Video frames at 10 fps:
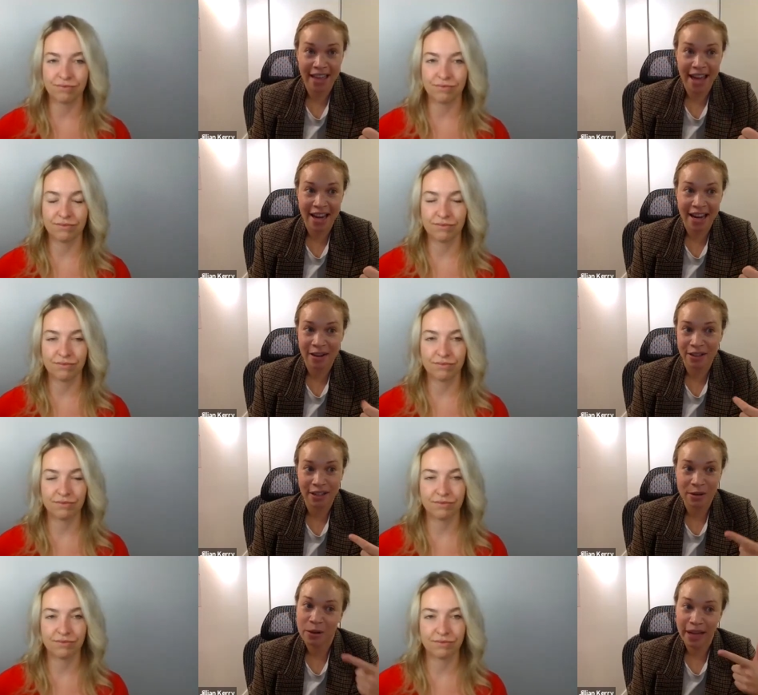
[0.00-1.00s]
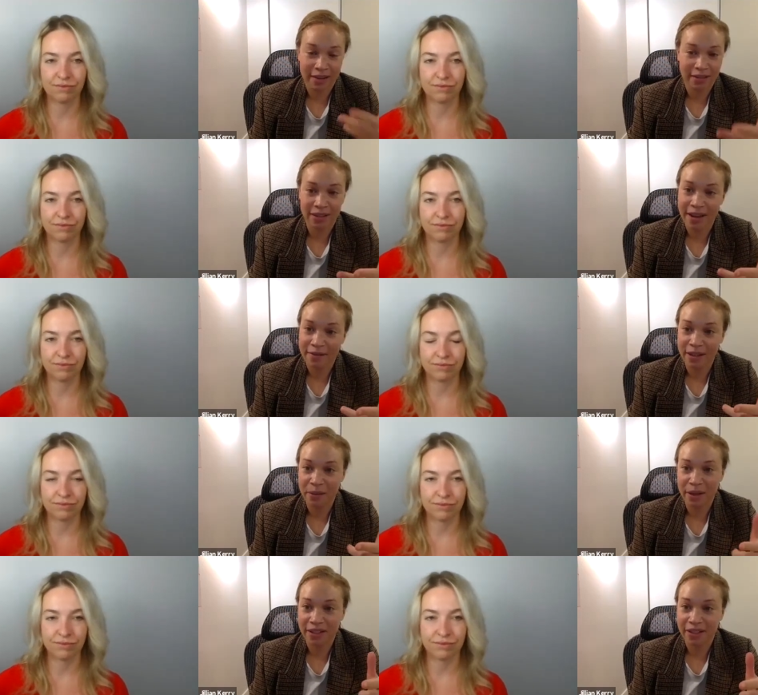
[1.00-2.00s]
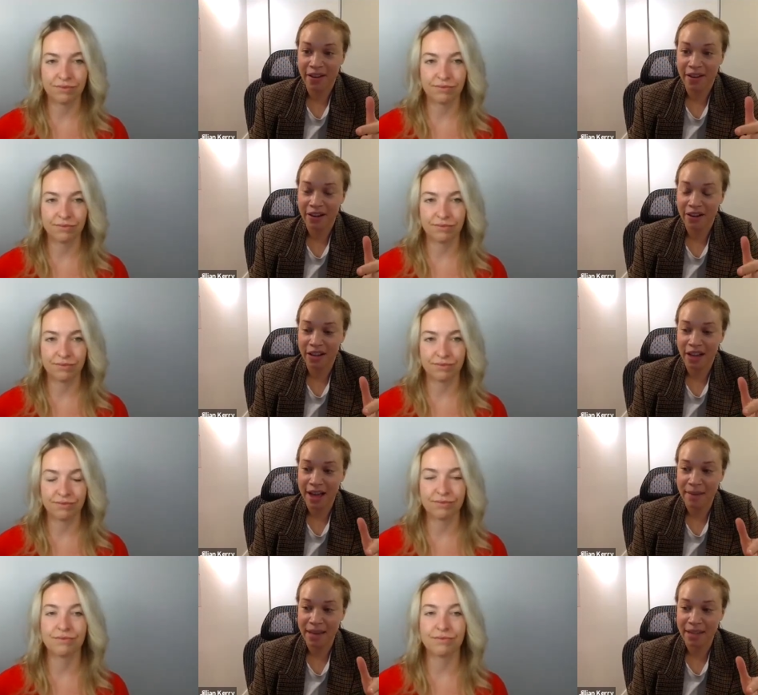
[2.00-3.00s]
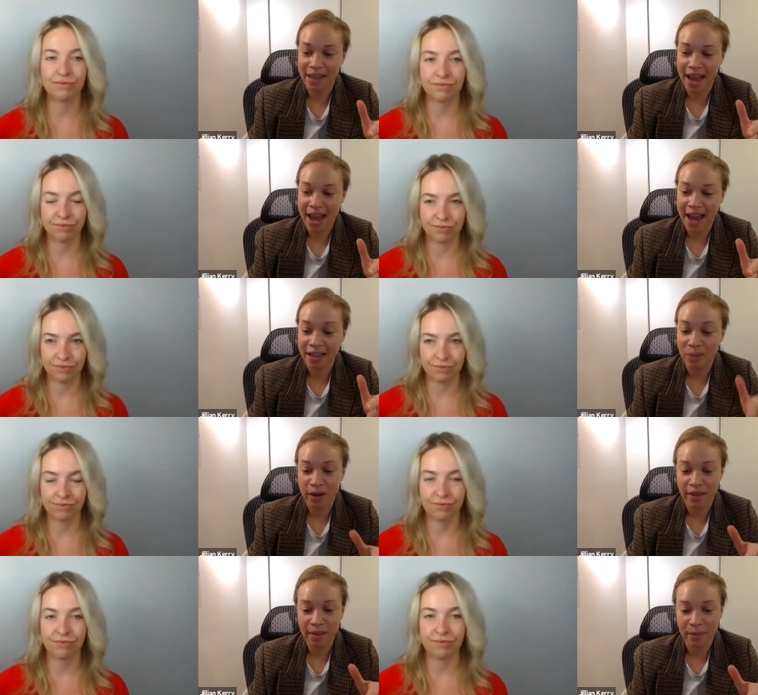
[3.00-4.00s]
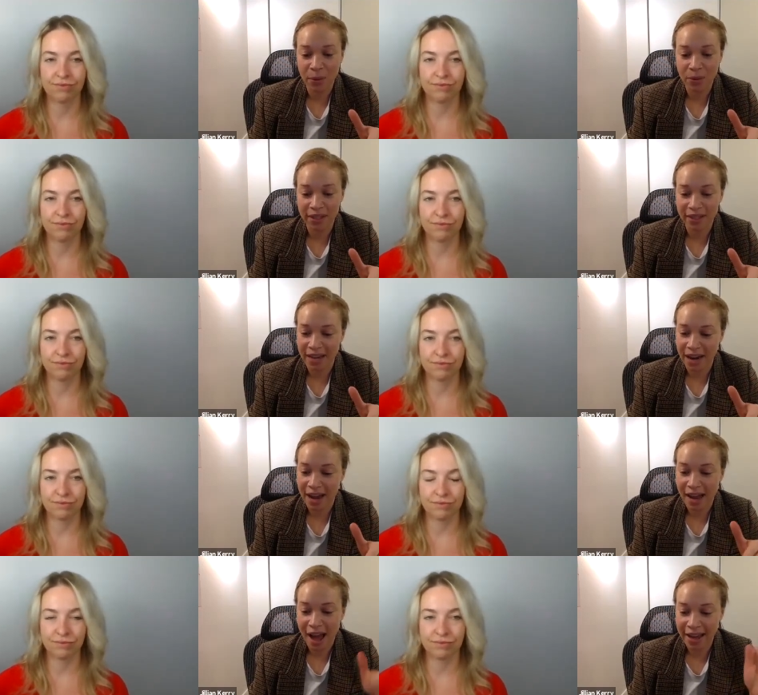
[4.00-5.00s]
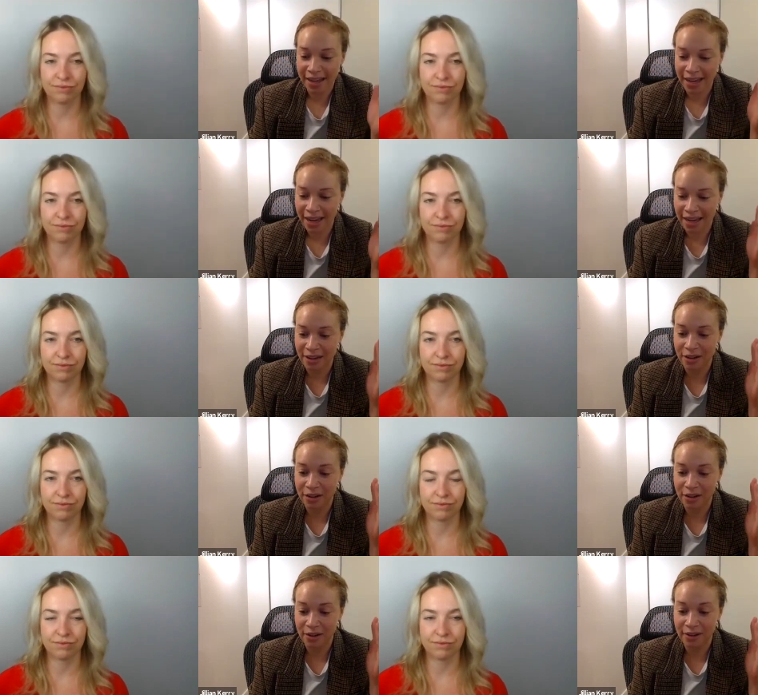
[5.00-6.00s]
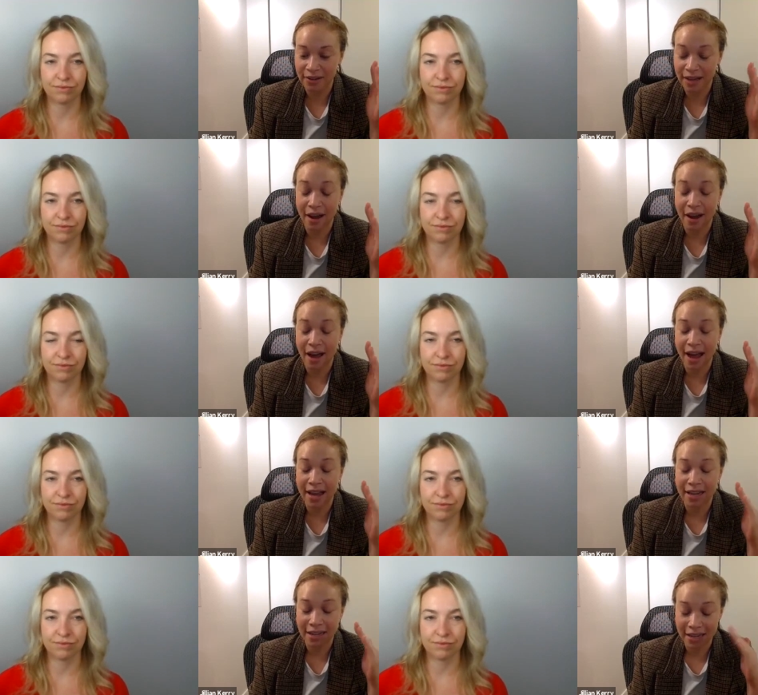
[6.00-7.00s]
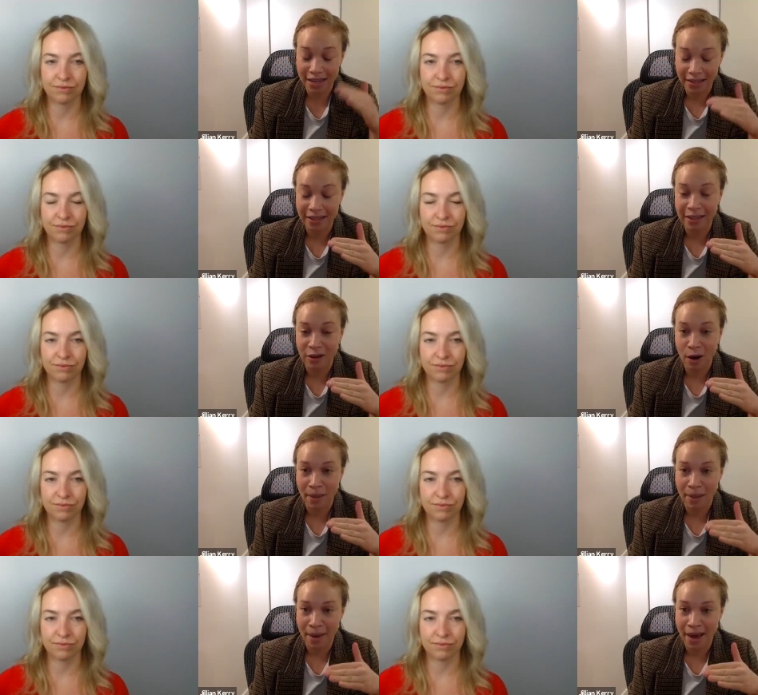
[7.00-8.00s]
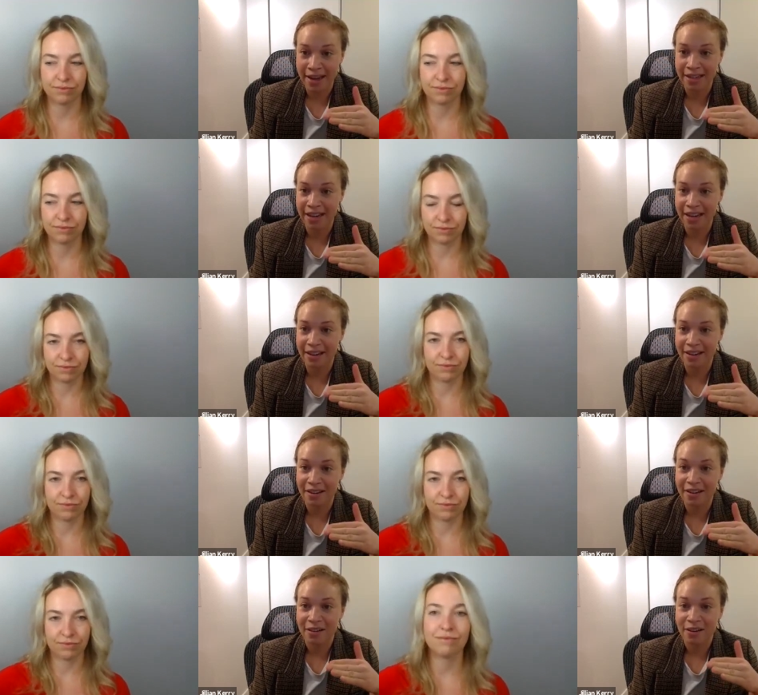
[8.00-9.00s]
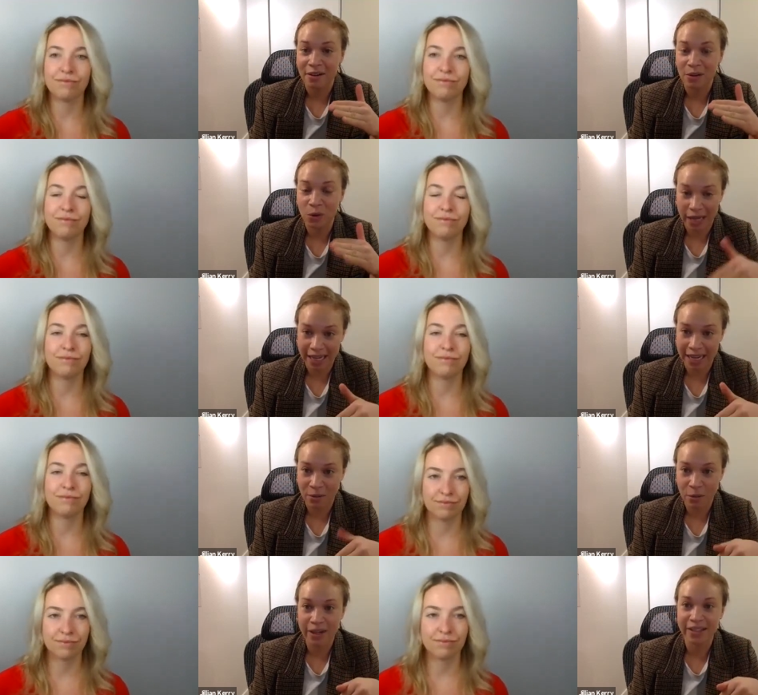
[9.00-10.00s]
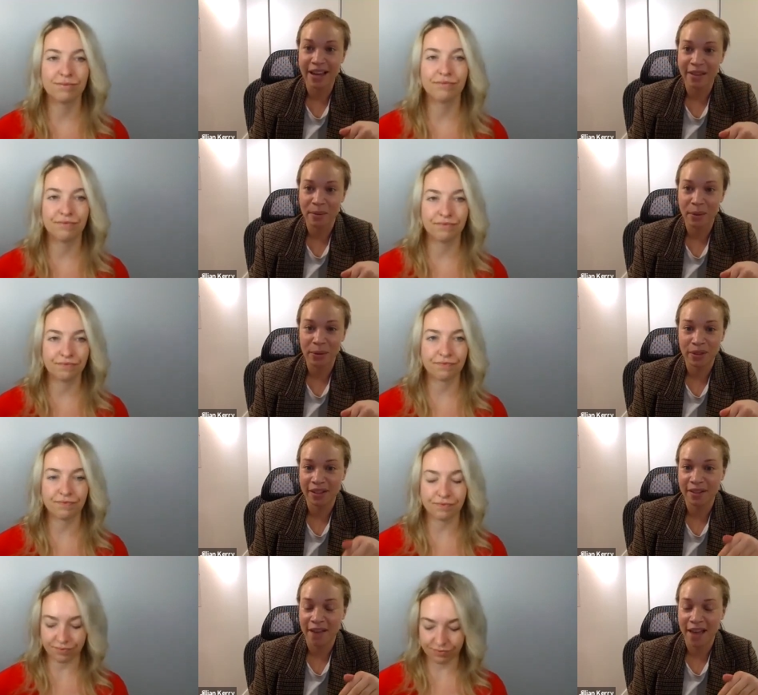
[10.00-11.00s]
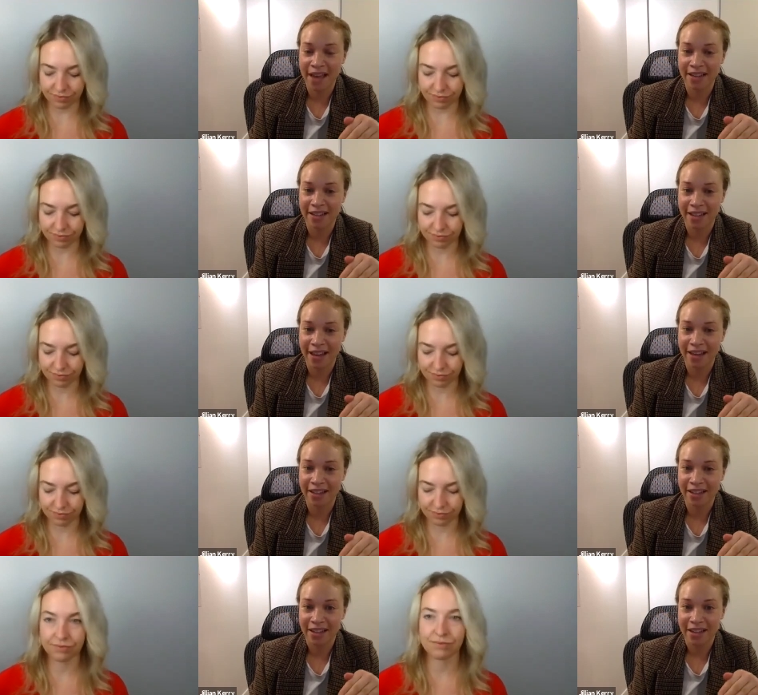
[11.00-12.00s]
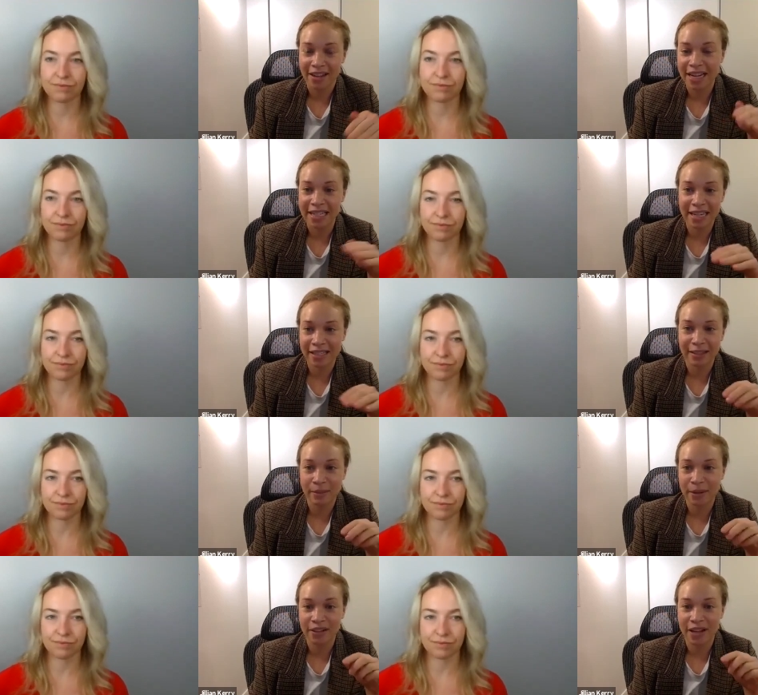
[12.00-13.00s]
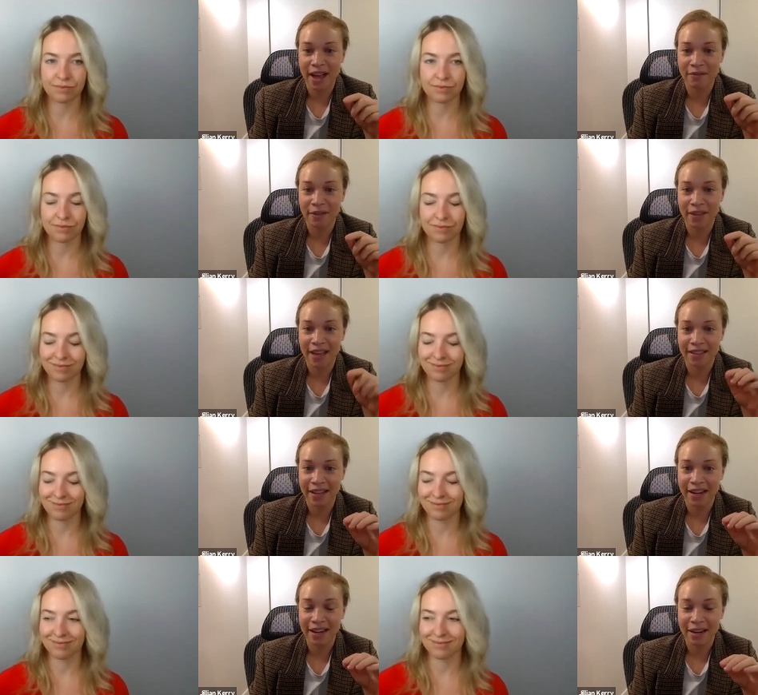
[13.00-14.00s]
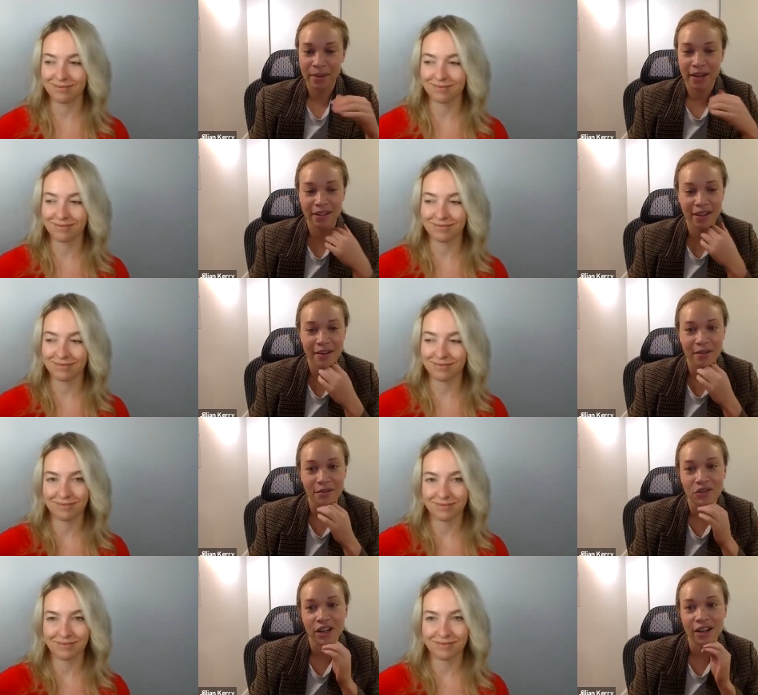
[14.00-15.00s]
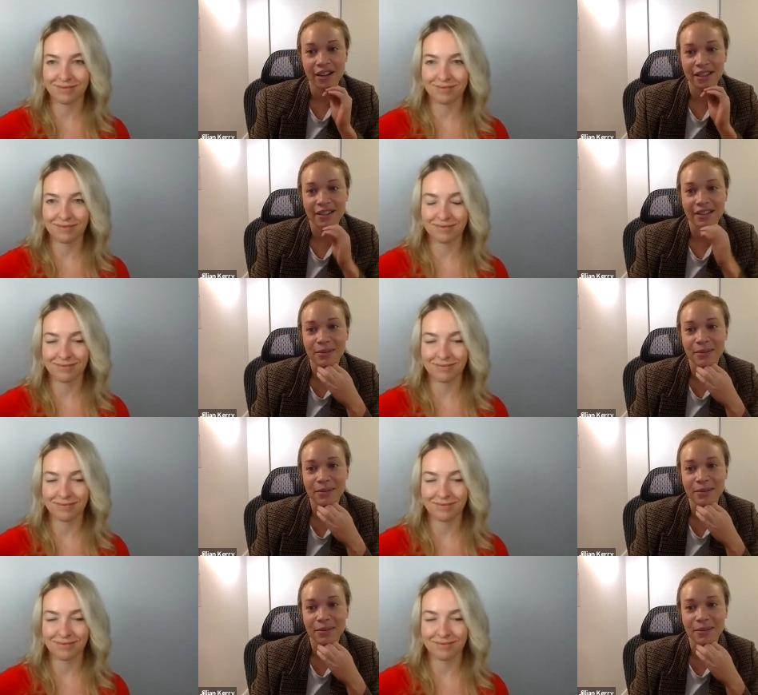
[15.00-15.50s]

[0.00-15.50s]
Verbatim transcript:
Speaker 1: that it like definitely works on your alignment, and it's one of the poses that I can that I can easily calm my mind in mm. quickly. Whereas the other poses, I find that it takes a little bit of time for that settling. But I don't know, Trikonasana